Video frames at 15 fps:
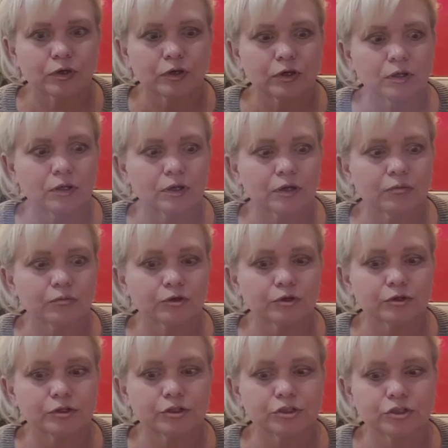And I'm
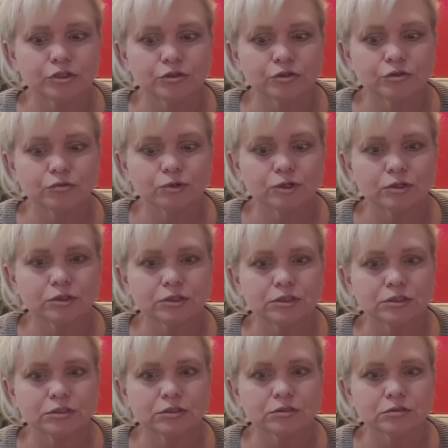going to show you, well, this
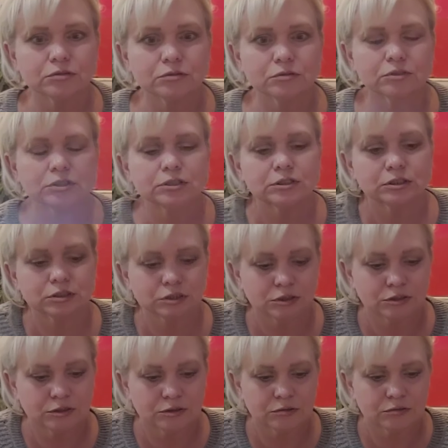needs
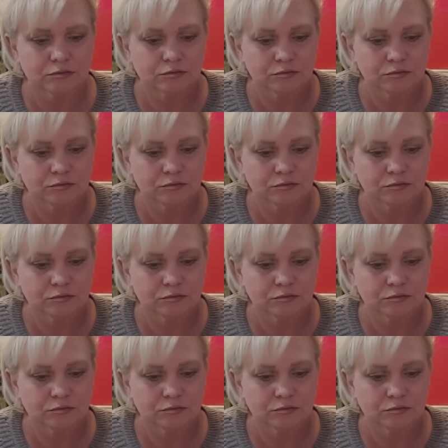to